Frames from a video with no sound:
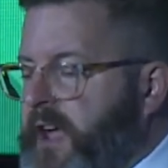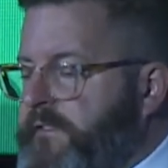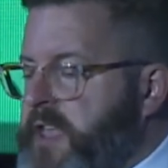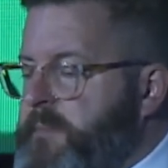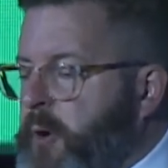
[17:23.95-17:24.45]
of
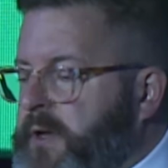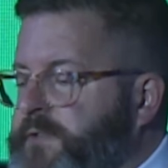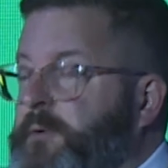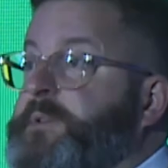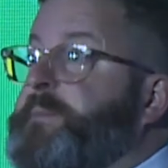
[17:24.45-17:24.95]
e-books
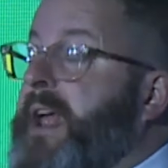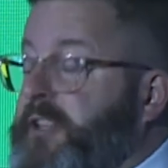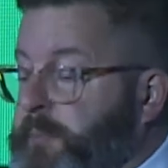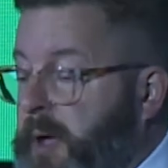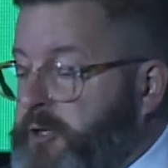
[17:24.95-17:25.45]
from
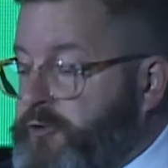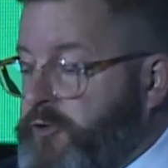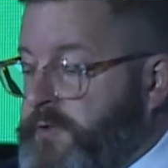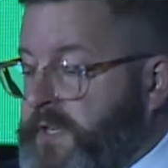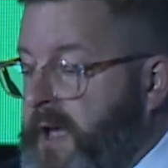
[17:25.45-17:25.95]
Spanish
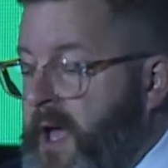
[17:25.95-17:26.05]
publishers